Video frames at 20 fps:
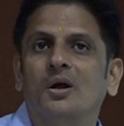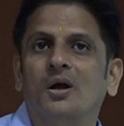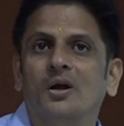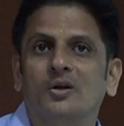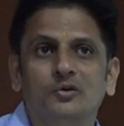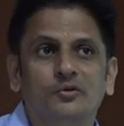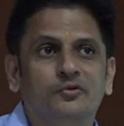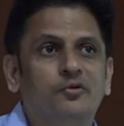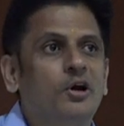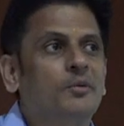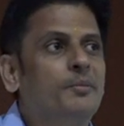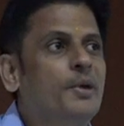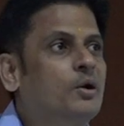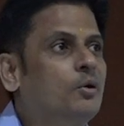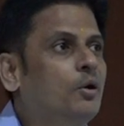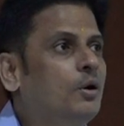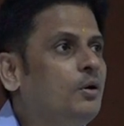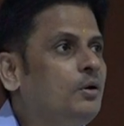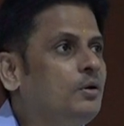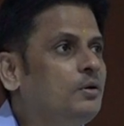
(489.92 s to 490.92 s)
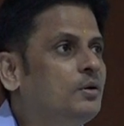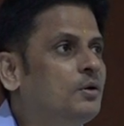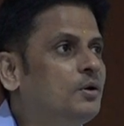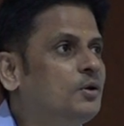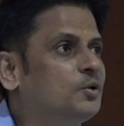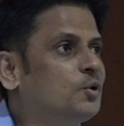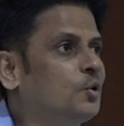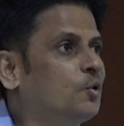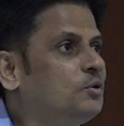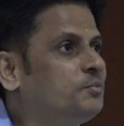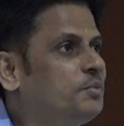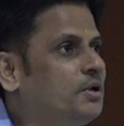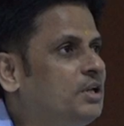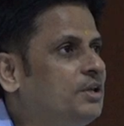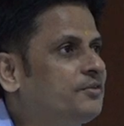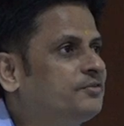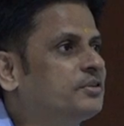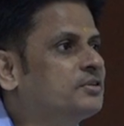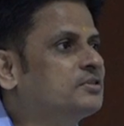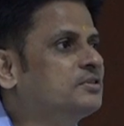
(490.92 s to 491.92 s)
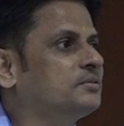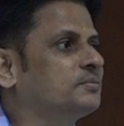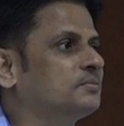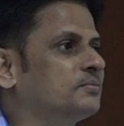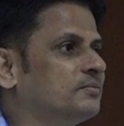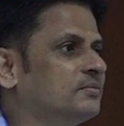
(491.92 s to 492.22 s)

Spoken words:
You fall back on your own belief system.